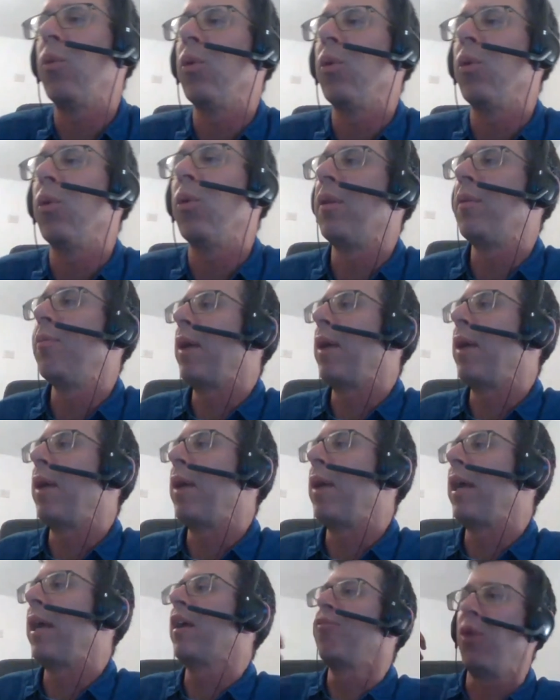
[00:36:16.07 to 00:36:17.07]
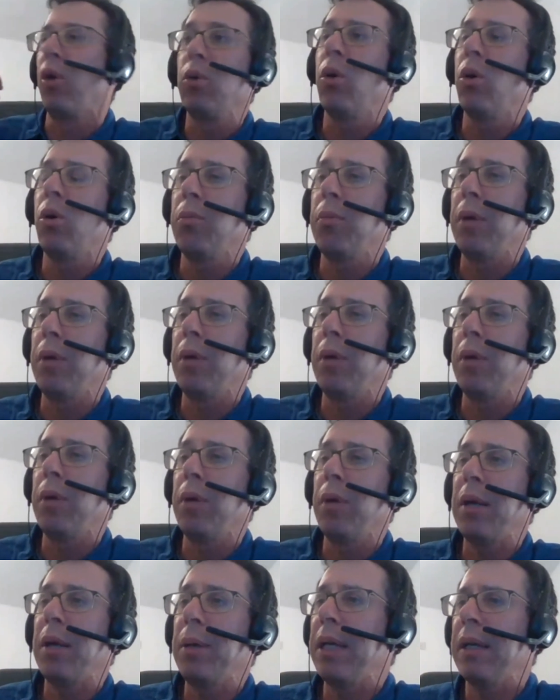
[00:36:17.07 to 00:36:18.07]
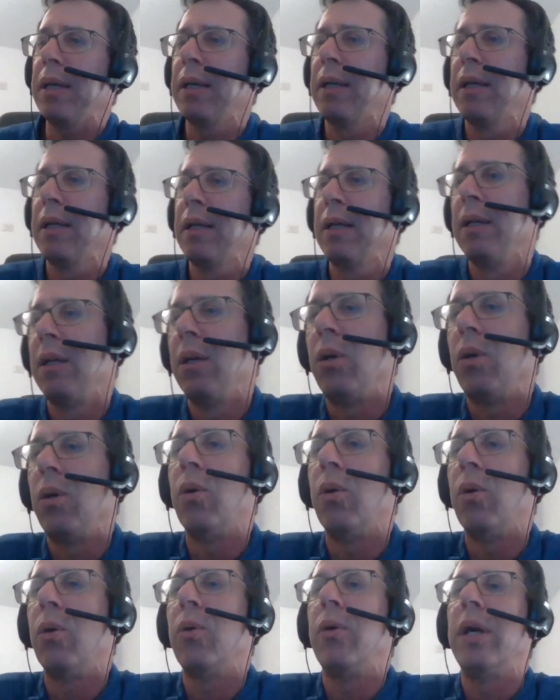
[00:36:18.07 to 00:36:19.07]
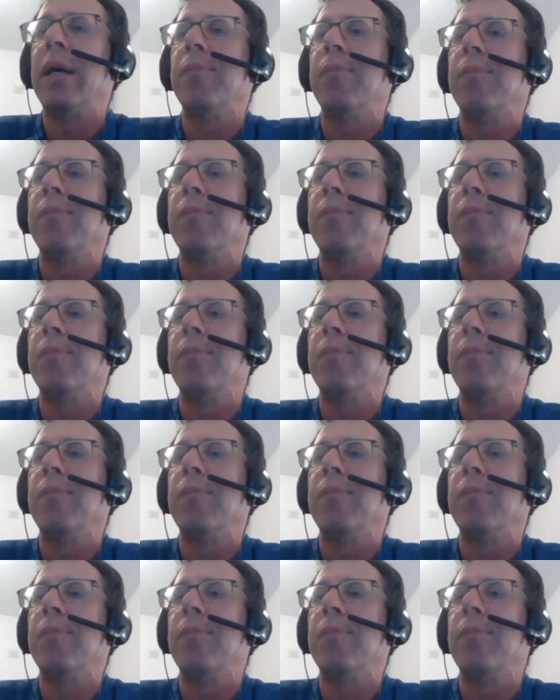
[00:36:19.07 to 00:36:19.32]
they would make a phone call maybe, or